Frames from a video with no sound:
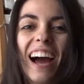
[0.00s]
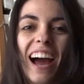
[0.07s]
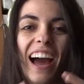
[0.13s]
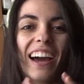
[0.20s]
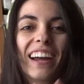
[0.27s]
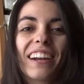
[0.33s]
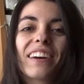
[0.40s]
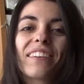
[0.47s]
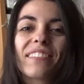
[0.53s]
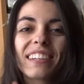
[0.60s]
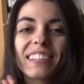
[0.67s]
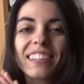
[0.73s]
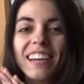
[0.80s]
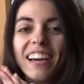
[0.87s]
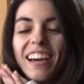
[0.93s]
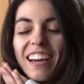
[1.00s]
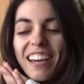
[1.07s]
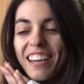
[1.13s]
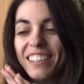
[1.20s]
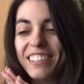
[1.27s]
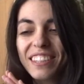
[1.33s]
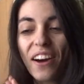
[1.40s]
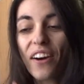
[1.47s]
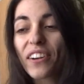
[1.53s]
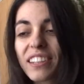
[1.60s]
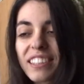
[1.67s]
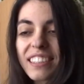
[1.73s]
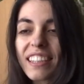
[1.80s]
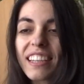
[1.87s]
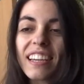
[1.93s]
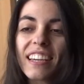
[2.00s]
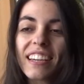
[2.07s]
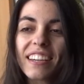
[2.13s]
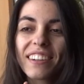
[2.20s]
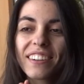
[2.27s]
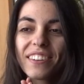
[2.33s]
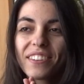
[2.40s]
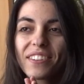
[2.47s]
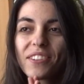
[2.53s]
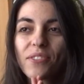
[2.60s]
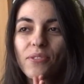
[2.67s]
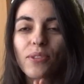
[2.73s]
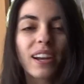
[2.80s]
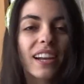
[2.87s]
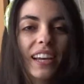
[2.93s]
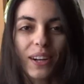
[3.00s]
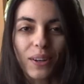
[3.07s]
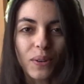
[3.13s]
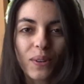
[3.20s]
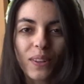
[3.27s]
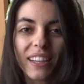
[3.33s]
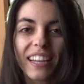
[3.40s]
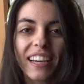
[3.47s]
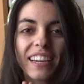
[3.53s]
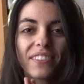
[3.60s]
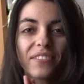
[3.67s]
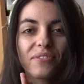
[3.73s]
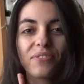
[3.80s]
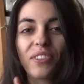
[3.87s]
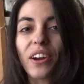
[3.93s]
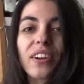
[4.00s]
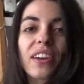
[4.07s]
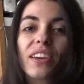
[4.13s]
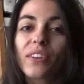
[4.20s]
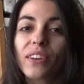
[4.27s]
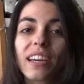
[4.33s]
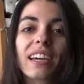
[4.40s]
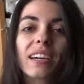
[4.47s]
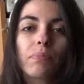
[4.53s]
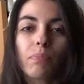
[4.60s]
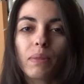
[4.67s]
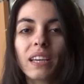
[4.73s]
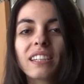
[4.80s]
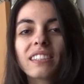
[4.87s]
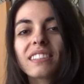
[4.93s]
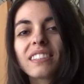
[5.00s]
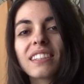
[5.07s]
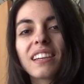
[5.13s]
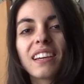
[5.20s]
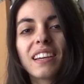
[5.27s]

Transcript: I love it. It's honestly really cool, like very unique piece,